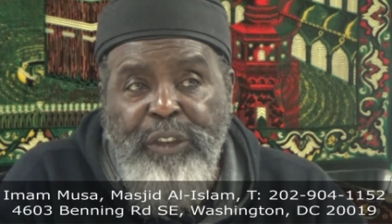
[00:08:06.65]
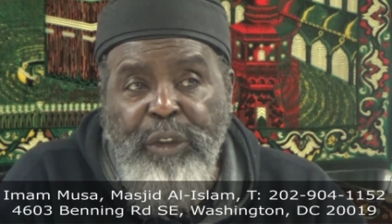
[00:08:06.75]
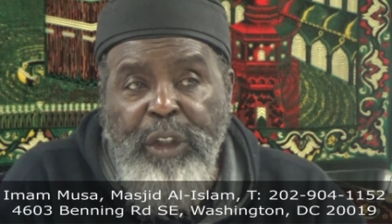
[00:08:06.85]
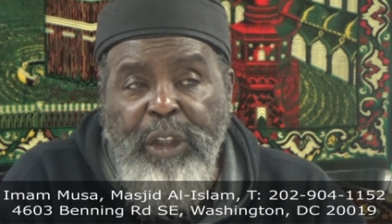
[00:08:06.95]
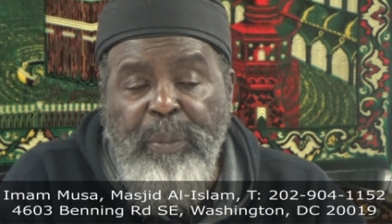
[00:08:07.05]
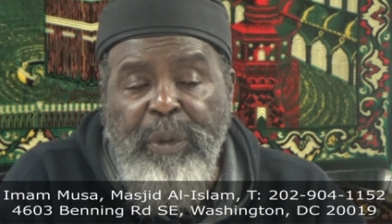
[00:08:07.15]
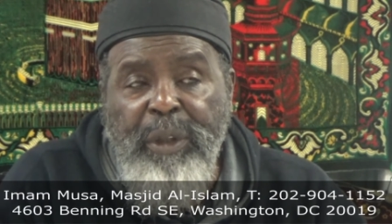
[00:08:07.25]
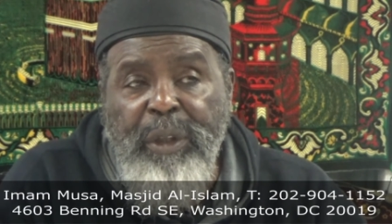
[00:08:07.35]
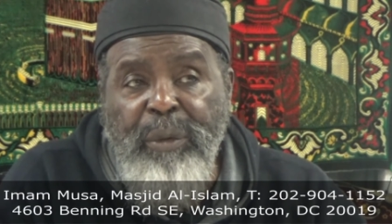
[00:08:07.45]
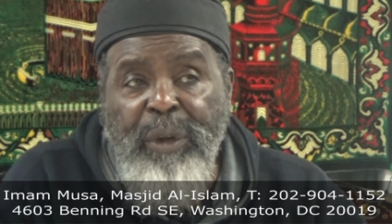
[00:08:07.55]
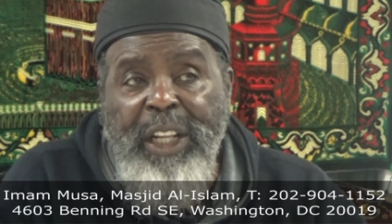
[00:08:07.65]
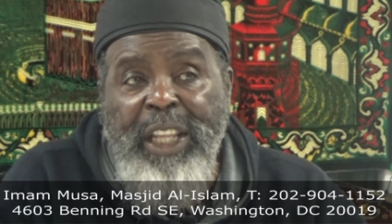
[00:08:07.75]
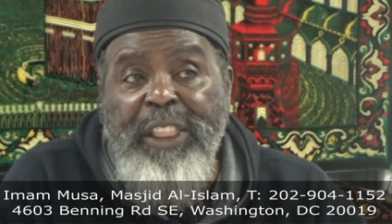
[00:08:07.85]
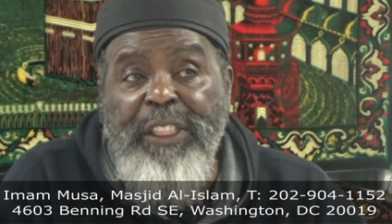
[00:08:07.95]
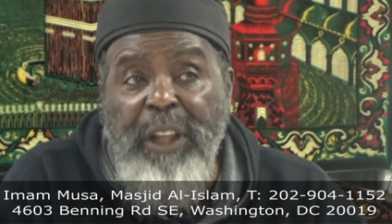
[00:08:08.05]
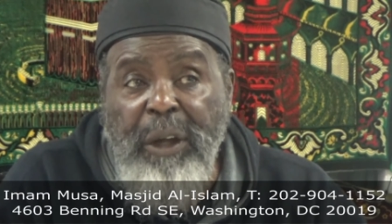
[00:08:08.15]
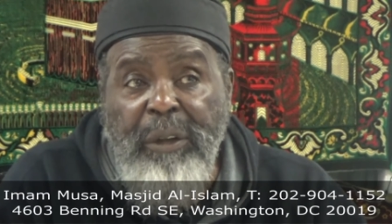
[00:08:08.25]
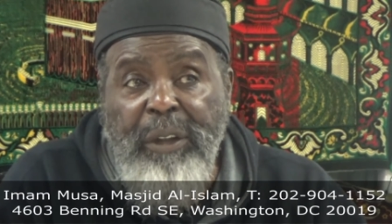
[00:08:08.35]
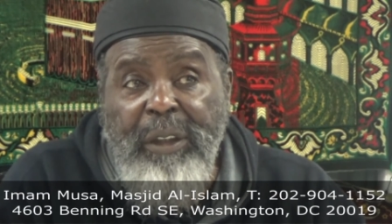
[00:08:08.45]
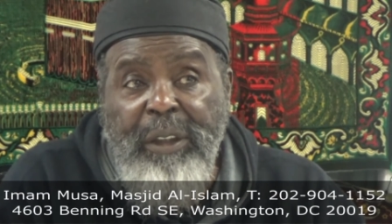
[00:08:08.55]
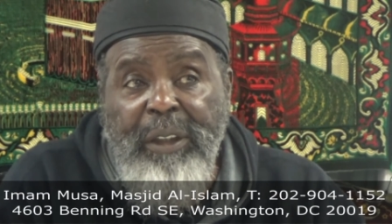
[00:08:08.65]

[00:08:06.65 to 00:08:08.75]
during the period where they thought